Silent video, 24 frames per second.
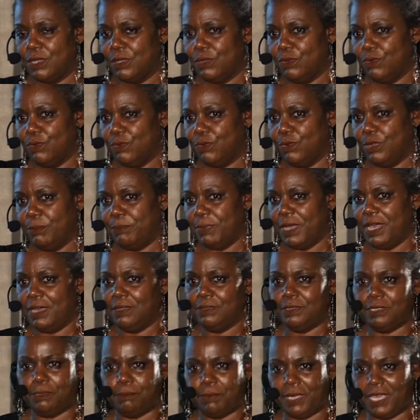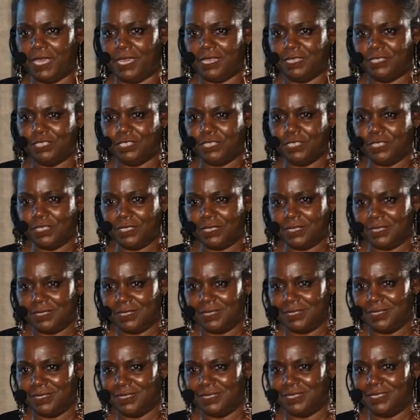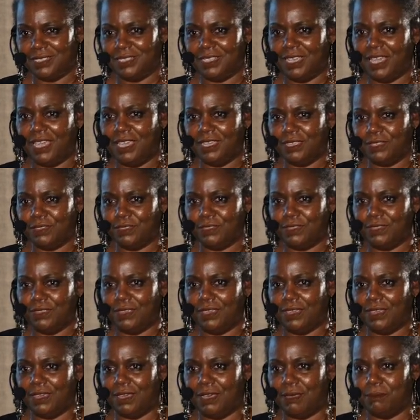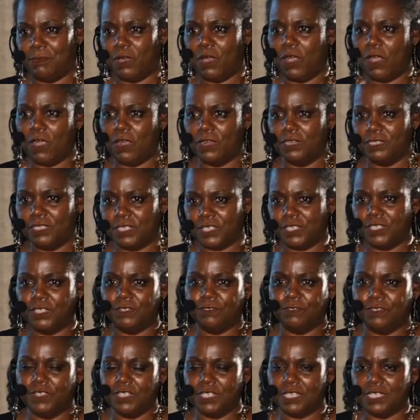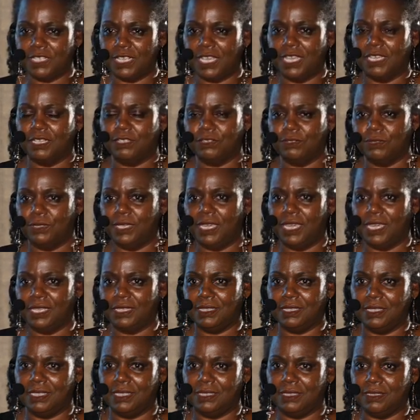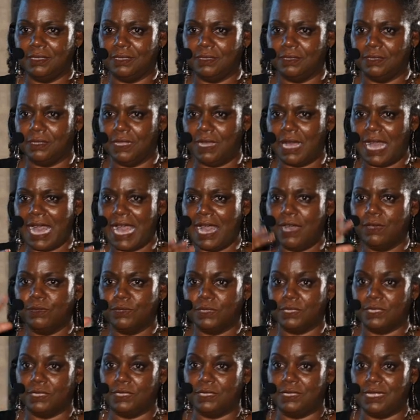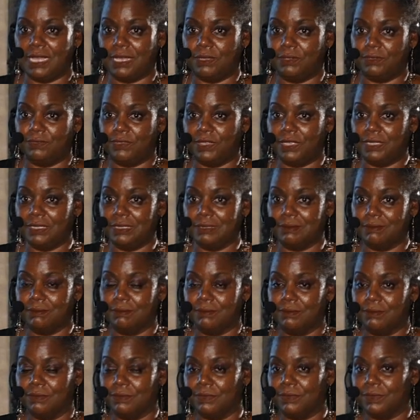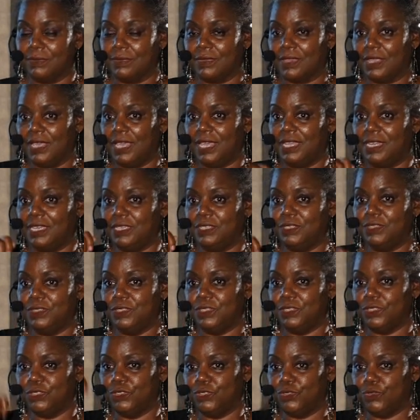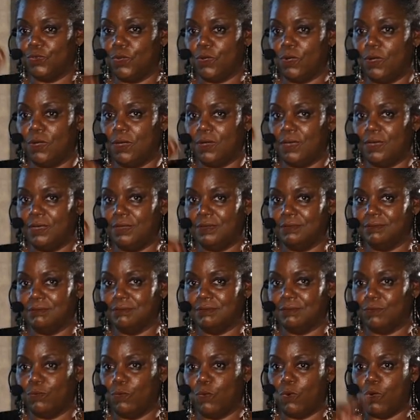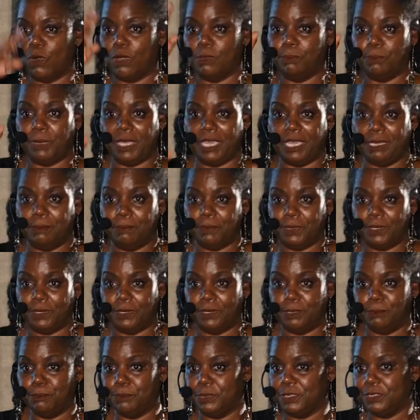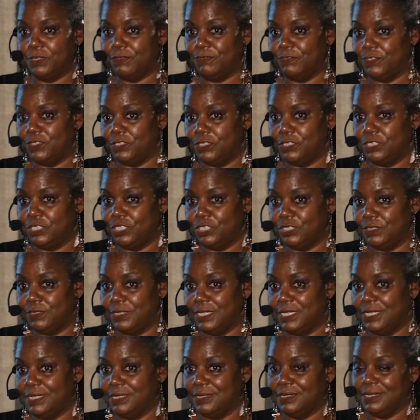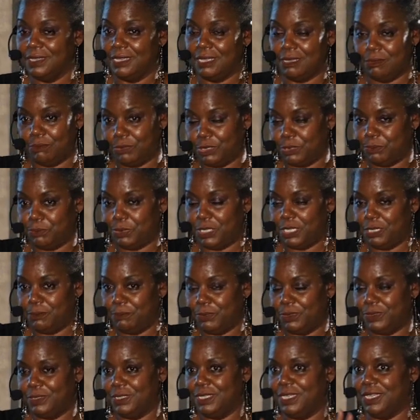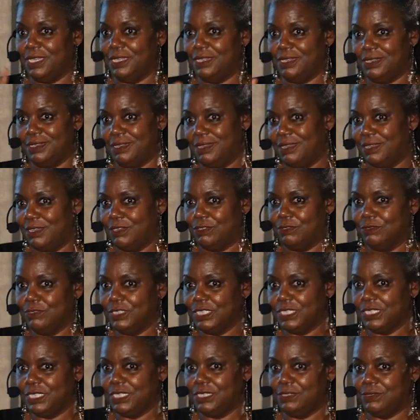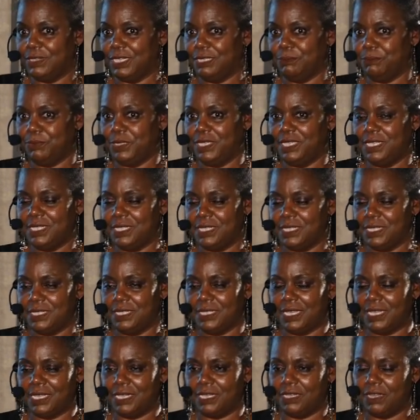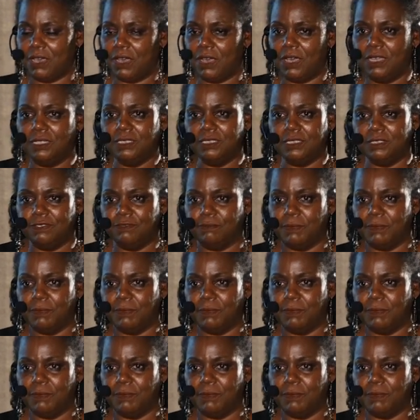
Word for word: rip out the pages, take the um, hard surface and create little houses out of it. And I used to draw wallpaper, put the furniture in, put people in, really great pieces. And an aunt of